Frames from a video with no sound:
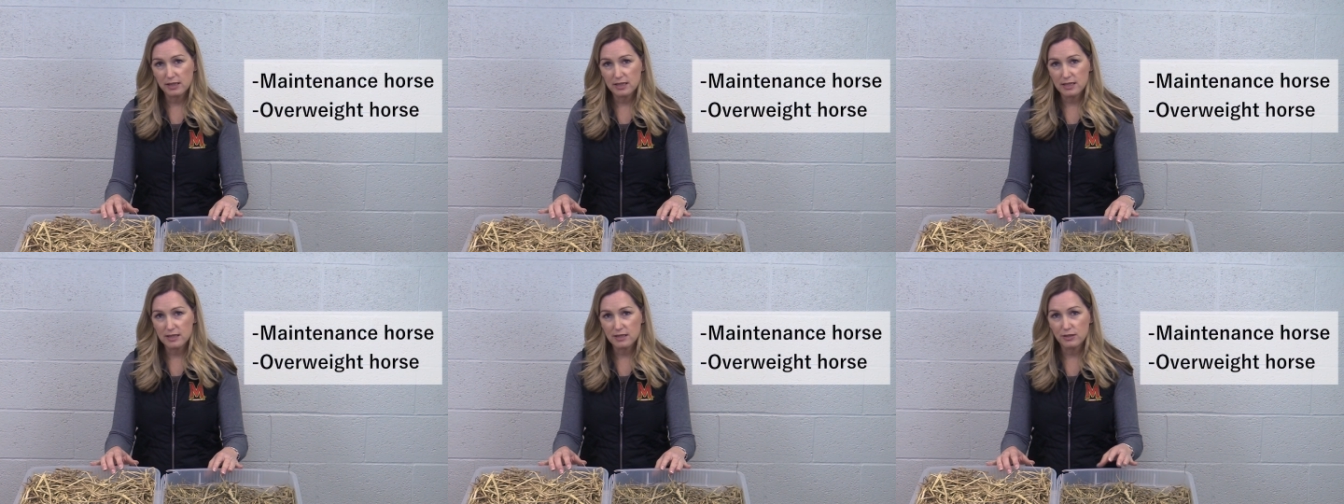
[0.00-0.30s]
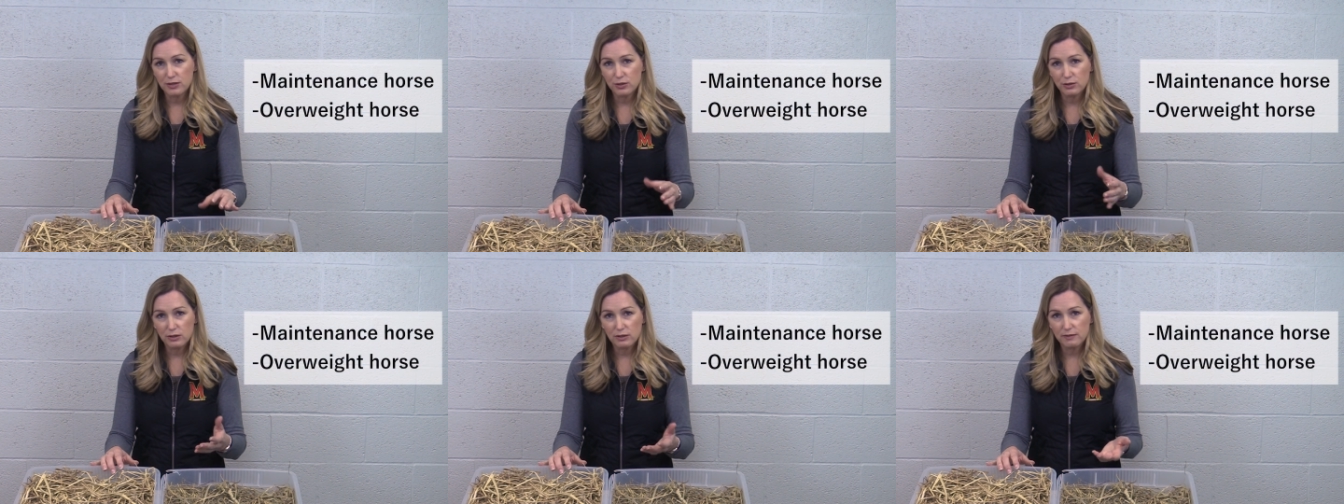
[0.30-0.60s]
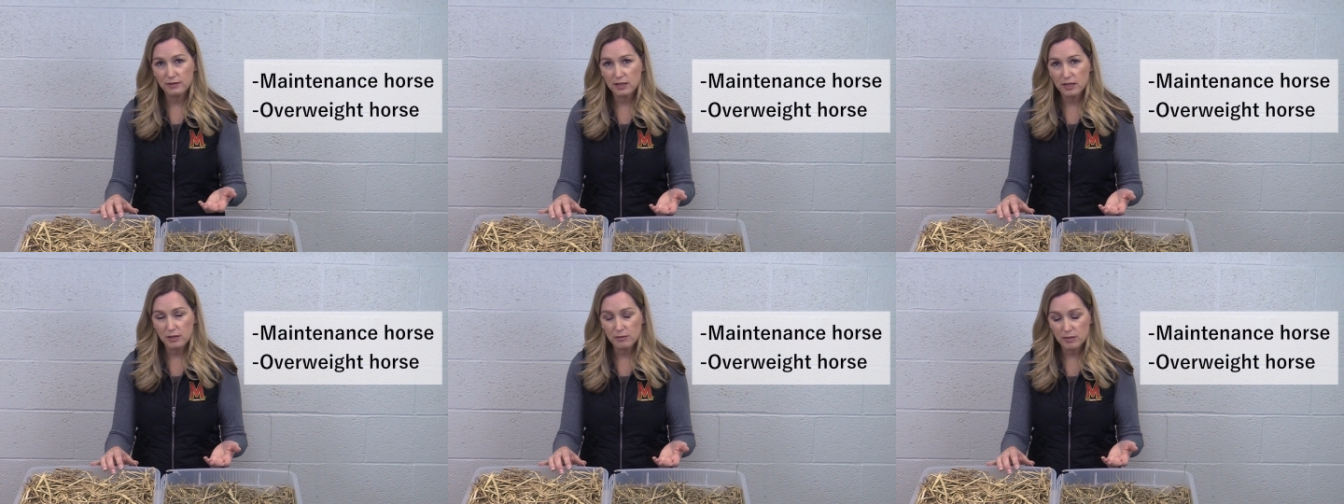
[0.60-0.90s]
isn't doing
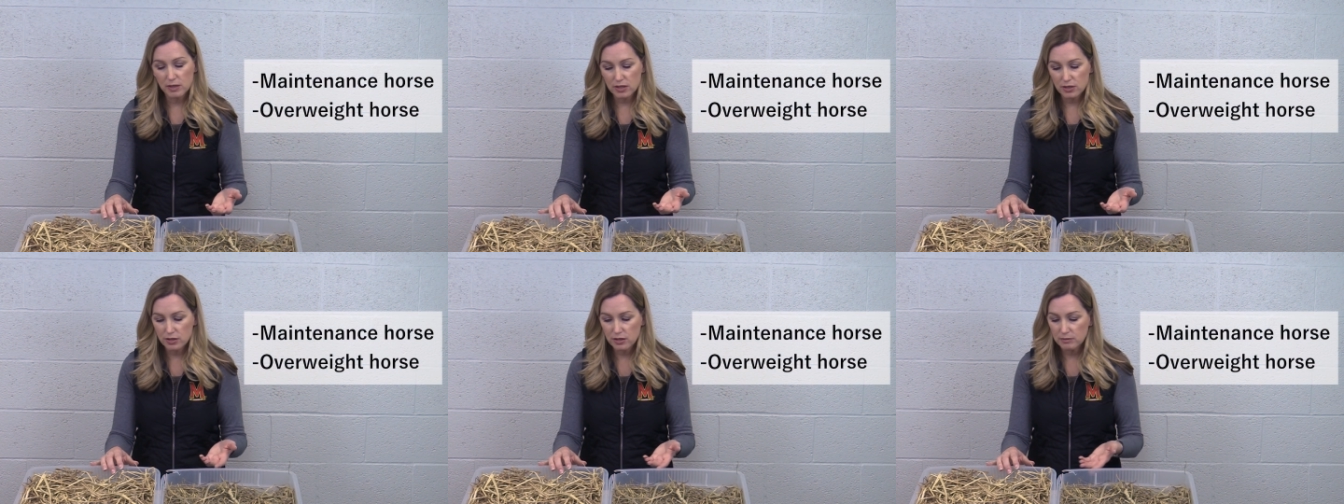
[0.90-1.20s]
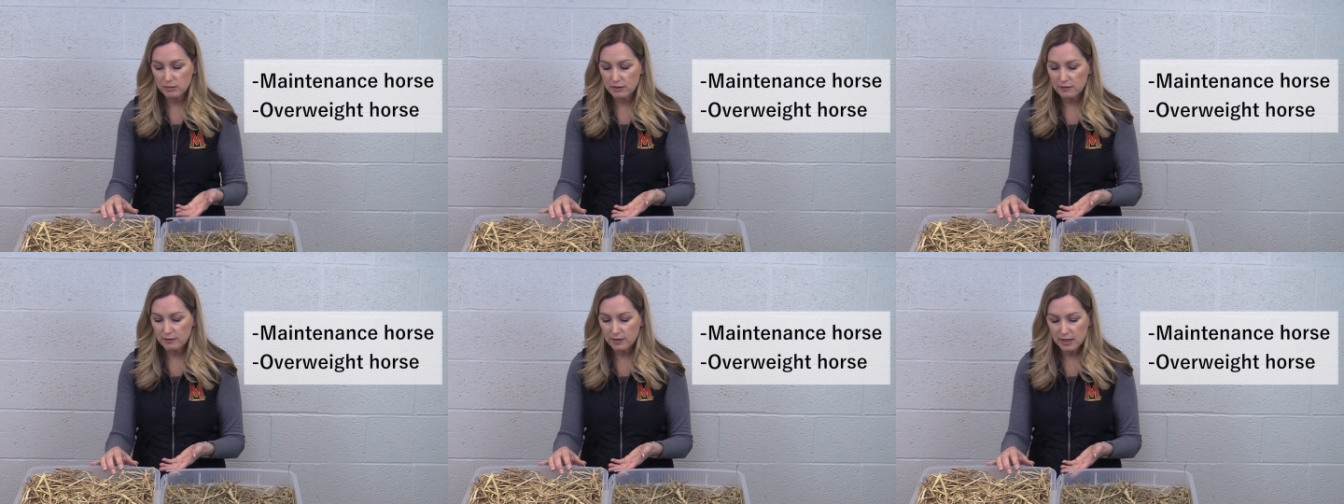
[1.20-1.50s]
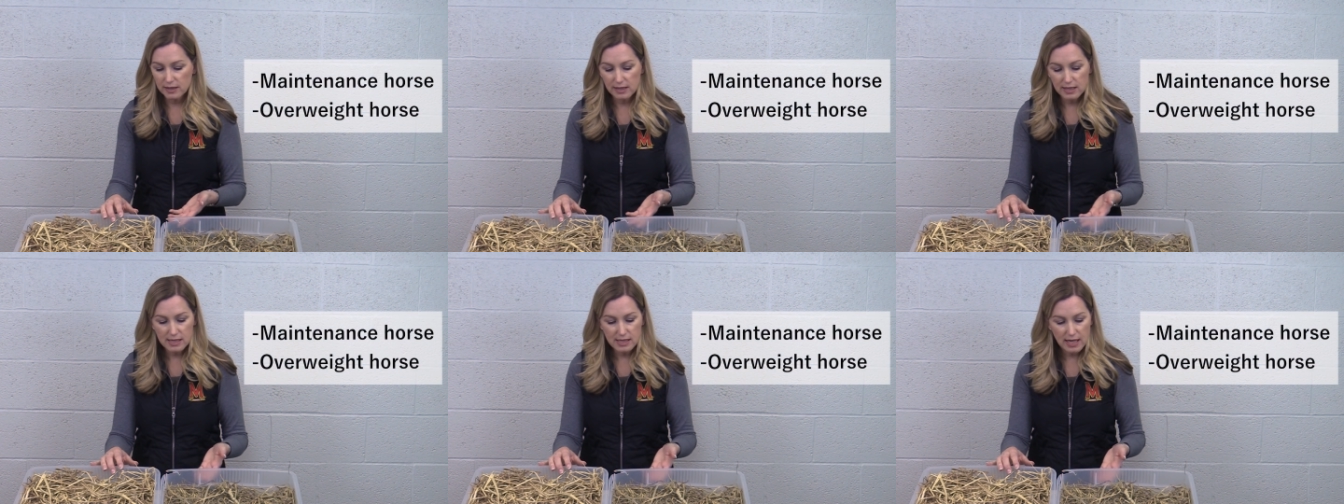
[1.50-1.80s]
very much, could be
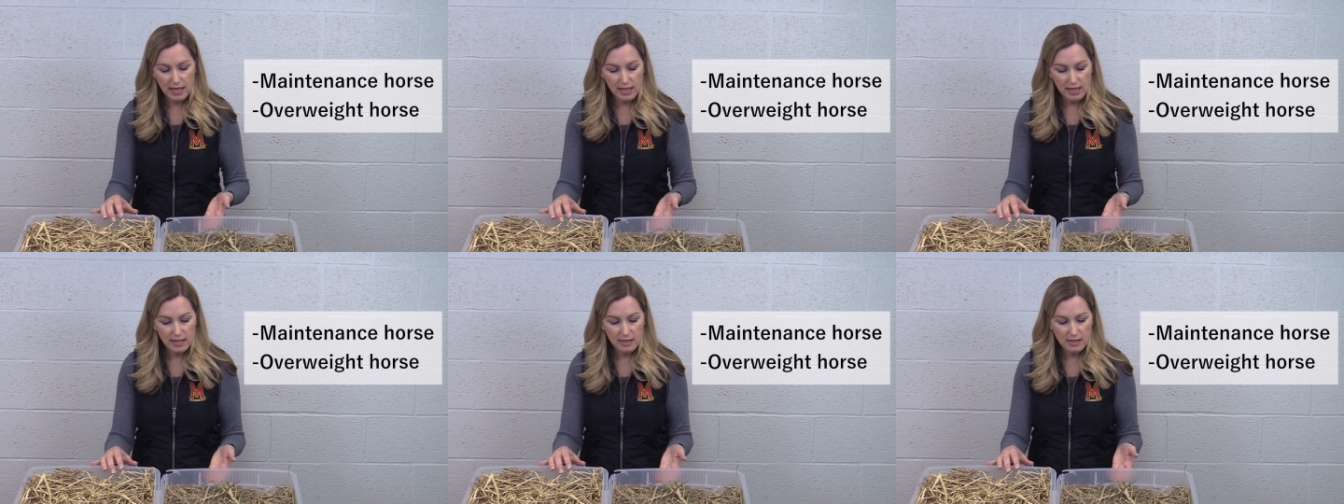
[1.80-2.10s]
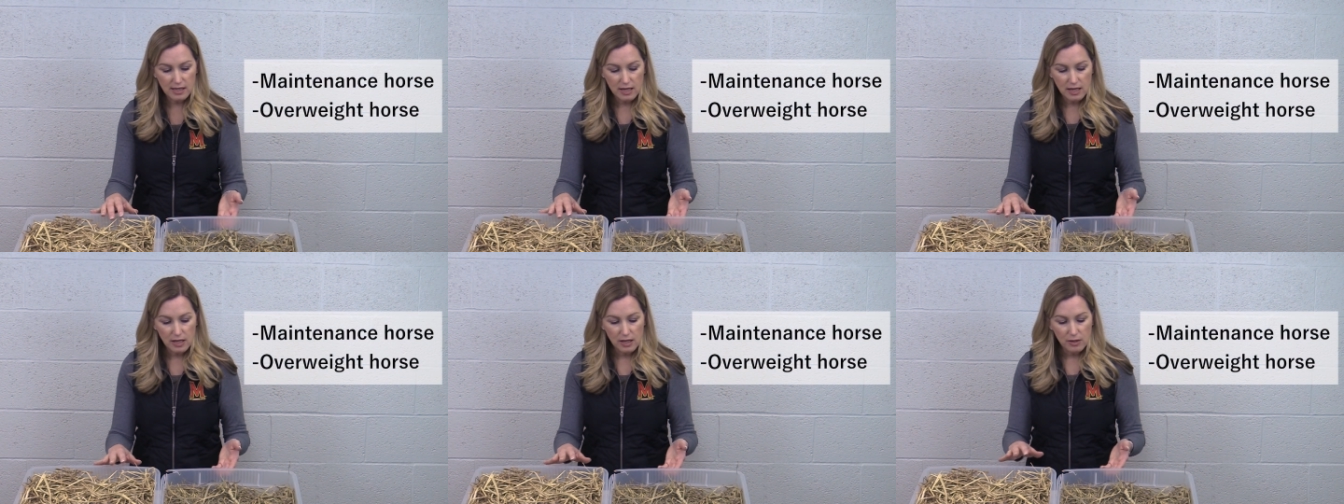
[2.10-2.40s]
fed these hays.